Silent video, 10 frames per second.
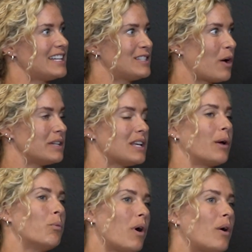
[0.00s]
It's always
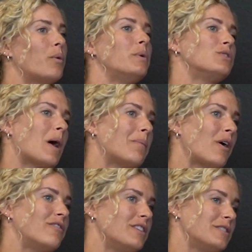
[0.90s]
like, well, we drop
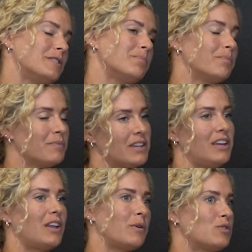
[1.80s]
off this
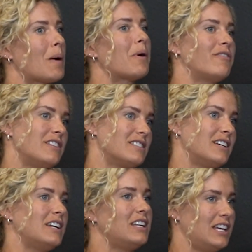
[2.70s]

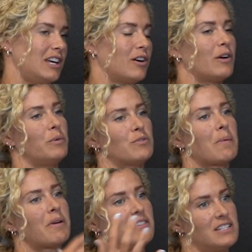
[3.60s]
kid here. We
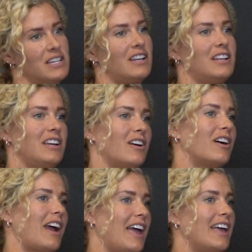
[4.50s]
drop off this kid
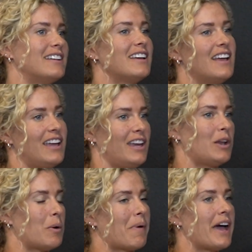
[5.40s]
here. And, you
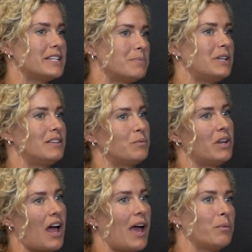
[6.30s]
know, my husband
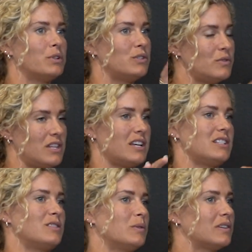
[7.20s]
and I will do this,